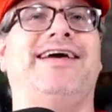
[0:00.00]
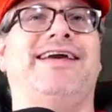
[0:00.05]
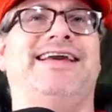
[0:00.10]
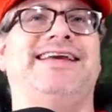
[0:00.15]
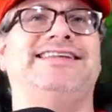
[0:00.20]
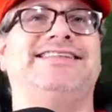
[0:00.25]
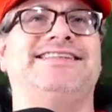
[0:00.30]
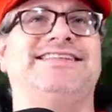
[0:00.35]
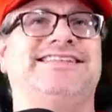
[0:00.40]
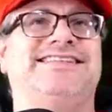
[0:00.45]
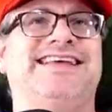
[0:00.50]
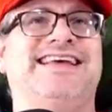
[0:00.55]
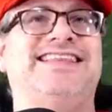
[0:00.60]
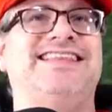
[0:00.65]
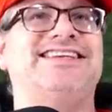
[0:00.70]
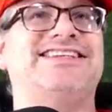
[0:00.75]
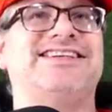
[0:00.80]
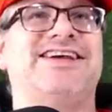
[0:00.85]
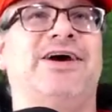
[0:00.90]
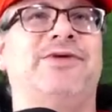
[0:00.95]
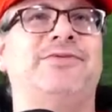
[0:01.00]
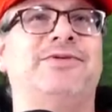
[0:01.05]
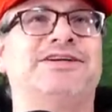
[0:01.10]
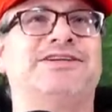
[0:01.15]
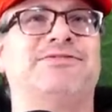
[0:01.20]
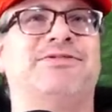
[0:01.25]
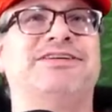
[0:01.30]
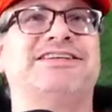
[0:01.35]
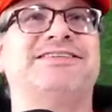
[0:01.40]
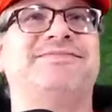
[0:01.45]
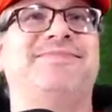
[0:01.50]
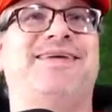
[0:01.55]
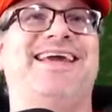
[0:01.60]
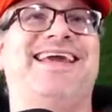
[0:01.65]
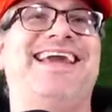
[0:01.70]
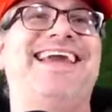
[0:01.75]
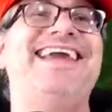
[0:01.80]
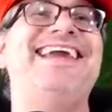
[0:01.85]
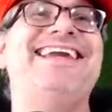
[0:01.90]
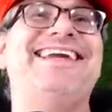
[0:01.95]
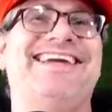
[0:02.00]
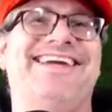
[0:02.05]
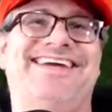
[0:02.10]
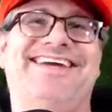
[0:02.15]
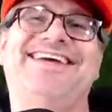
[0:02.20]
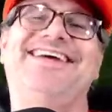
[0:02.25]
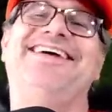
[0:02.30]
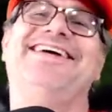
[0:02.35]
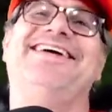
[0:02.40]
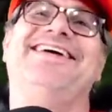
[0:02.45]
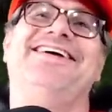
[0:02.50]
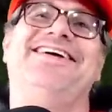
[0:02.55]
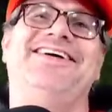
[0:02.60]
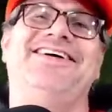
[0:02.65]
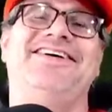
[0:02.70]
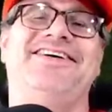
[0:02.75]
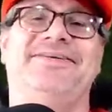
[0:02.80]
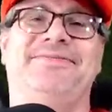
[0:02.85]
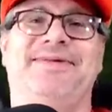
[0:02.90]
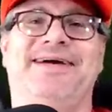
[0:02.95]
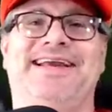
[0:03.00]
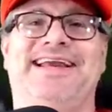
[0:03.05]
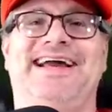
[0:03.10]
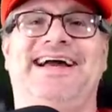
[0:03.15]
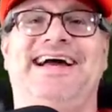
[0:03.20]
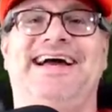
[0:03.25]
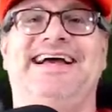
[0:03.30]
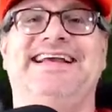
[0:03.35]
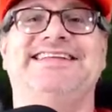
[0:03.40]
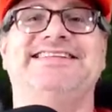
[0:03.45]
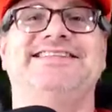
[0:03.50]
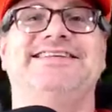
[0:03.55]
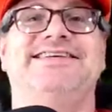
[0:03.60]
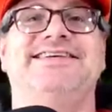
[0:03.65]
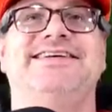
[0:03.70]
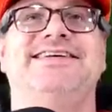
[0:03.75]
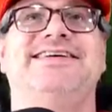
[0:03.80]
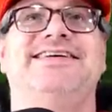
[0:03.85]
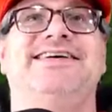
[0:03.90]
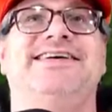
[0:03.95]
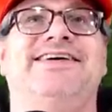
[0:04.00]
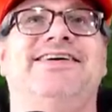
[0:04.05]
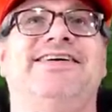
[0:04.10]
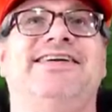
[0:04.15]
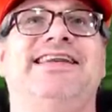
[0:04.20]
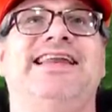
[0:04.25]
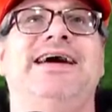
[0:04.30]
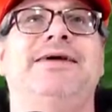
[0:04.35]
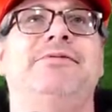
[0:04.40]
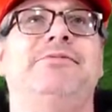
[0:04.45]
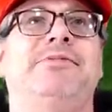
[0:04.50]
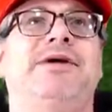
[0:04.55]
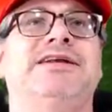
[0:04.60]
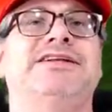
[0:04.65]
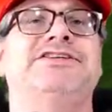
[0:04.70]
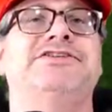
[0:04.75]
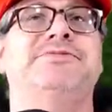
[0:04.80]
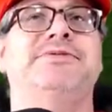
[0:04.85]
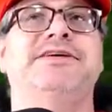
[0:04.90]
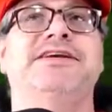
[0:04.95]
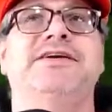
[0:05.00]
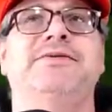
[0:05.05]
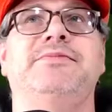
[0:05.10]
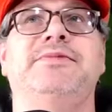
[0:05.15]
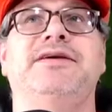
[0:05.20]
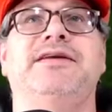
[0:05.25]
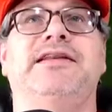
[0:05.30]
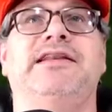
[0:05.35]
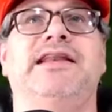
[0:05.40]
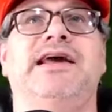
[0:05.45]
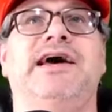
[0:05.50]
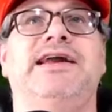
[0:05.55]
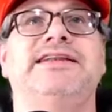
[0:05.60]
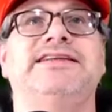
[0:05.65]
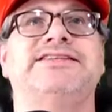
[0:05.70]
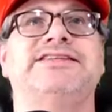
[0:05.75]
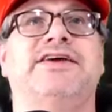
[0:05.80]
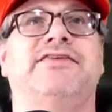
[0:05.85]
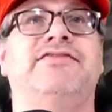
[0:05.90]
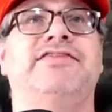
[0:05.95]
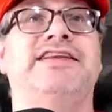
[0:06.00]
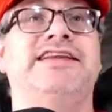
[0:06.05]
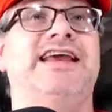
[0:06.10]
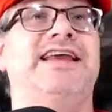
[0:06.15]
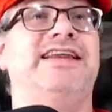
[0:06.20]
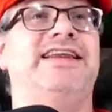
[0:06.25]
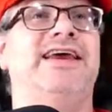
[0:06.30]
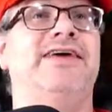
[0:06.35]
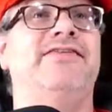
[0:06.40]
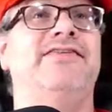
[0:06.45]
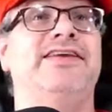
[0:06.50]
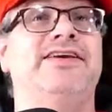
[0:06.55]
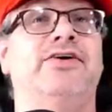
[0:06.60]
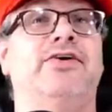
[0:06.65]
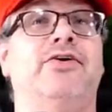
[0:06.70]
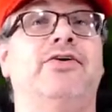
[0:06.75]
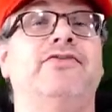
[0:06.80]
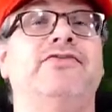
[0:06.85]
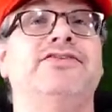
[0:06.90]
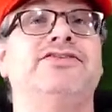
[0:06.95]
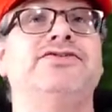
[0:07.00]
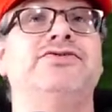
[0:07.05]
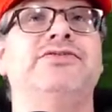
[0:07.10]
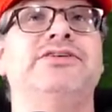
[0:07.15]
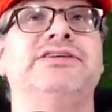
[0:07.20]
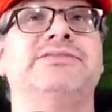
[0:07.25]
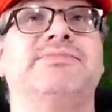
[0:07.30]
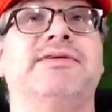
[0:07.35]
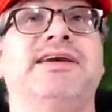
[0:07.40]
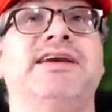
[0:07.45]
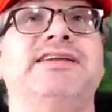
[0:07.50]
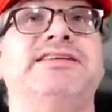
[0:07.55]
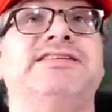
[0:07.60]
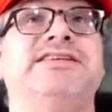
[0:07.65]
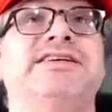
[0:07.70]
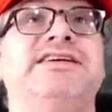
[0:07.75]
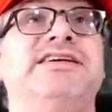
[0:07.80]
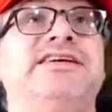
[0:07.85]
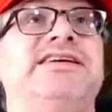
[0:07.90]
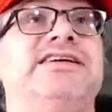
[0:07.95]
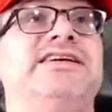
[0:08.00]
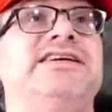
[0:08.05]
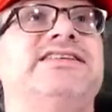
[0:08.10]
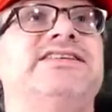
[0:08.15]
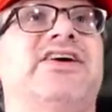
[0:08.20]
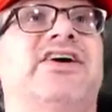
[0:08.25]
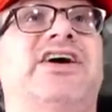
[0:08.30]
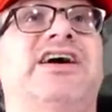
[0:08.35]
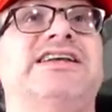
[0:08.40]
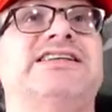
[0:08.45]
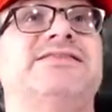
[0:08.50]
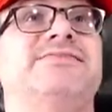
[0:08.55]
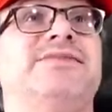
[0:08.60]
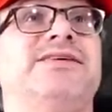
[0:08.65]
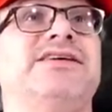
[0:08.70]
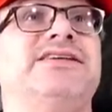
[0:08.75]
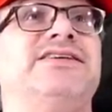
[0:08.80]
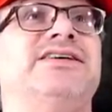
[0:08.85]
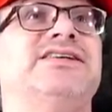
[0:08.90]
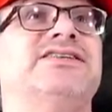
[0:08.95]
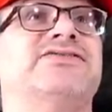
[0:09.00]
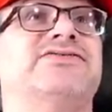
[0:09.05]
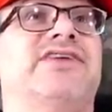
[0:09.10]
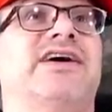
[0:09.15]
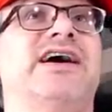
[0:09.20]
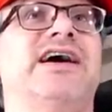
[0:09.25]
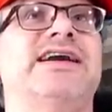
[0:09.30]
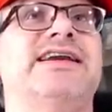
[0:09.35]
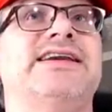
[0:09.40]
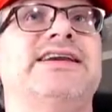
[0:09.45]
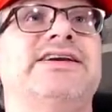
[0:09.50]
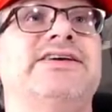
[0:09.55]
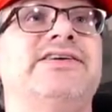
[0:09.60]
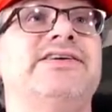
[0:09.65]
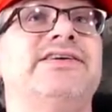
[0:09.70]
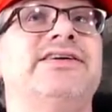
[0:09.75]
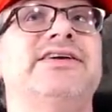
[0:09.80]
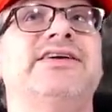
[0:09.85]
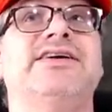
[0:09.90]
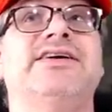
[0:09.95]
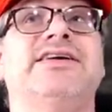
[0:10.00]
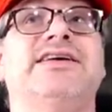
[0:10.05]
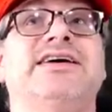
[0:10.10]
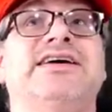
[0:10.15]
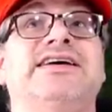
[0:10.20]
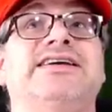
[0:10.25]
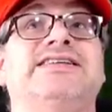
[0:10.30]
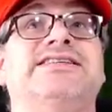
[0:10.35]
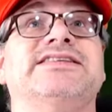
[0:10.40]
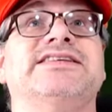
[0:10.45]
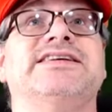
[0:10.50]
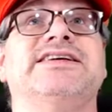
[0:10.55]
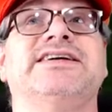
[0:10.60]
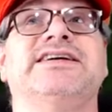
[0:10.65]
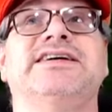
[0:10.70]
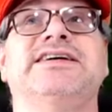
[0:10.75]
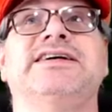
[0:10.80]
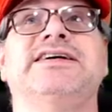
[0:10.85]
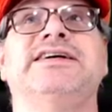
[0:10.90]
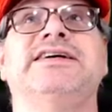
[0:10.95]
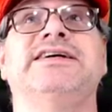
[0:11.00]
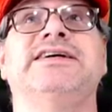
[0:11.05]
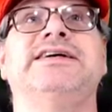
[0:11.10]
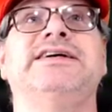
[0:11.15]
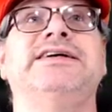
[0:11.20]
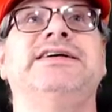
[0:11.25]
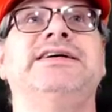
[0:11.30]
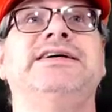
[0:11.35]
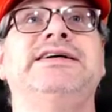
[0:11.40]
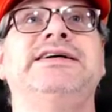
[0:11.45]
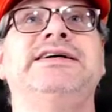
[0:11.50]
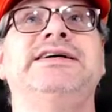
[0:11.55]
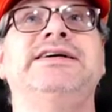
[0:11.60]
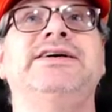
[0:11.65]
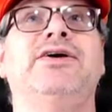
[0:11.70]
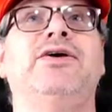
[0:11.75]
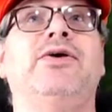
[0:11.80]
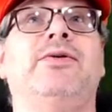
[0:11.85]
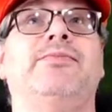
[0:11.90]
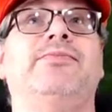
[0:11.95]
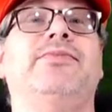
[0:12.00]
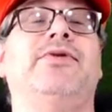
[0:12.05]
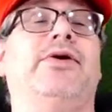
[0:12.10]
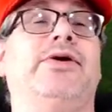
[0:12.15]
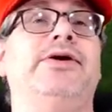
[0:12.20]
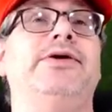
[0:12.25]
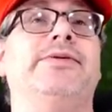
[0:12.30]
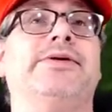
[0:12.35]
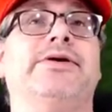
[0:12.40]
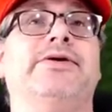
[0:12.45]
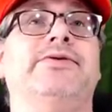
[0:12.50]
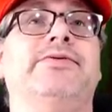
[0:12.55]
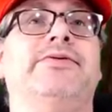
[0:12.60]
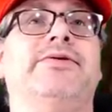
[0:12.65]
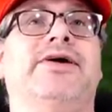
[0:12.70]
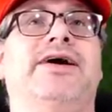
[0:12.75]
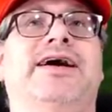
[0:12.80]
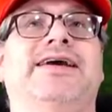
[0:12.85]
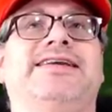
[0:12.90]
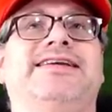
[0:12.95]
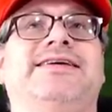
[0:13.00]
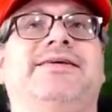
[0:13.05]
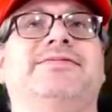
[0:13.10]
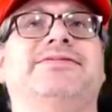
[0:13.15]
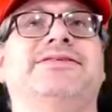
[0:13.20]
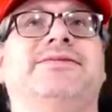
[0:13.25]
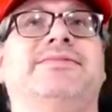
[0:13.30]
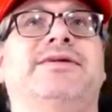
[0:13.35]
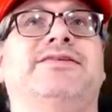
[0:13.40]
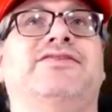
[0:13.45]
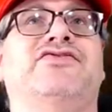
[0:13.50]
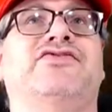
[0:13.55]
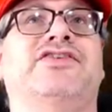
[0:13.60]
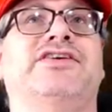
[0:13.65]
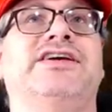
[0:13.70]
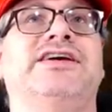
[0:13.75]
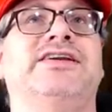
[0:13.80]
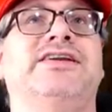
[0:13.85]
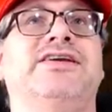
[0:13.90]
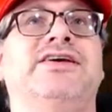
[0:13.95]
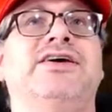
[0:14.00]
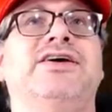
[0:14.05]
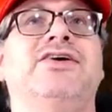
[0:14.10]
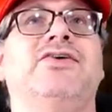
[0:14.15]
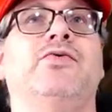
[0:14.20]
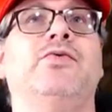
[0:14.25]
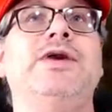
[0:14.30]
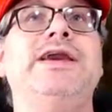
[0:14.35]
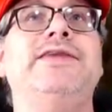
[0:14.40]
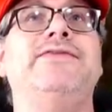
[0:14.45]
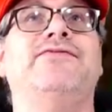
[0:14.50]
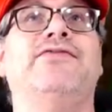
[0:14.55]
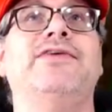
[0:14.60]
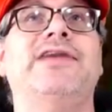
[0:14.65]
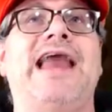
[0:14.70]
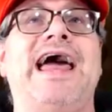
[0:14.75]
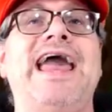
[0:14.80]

I guess, is that the sound we're supposed to make? Oh my gosh. All right, Llama Monster's been giving me a lot of stuff. Definitely go over to his page. He is awesome. He does rock here. Let's see. Uh, oh, oh, here we go. I come sometimes forget. Wheat for